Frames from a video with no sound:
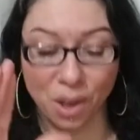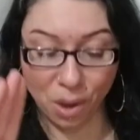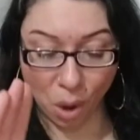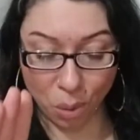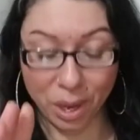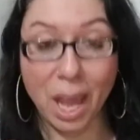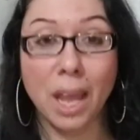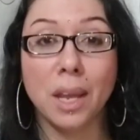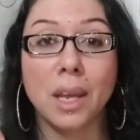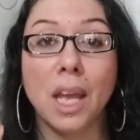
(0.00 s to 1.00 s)

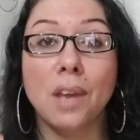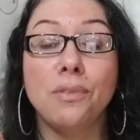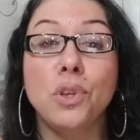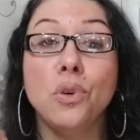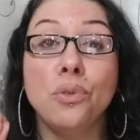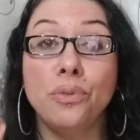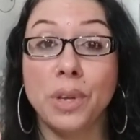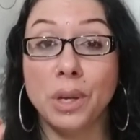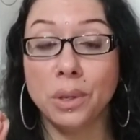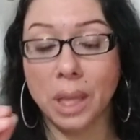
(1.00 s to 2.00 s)
Okay, if you
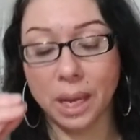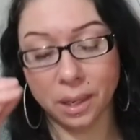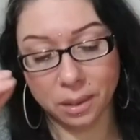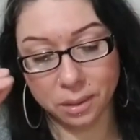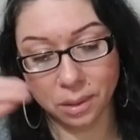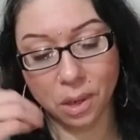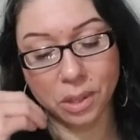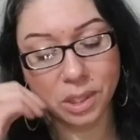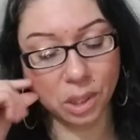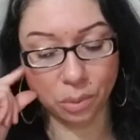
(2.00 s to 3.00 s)
feel like... Oh,
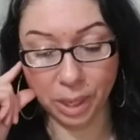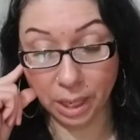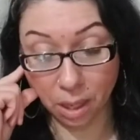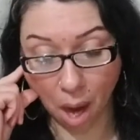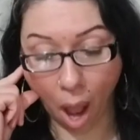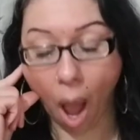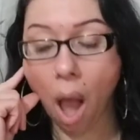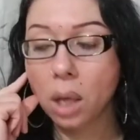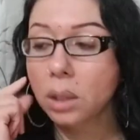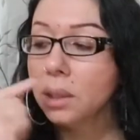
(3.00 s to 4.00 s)
it's still ringing.
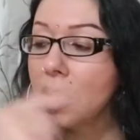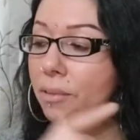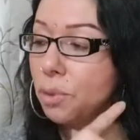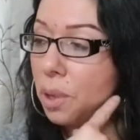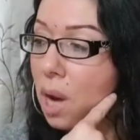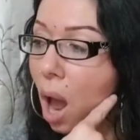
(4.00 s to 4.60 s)
Left one.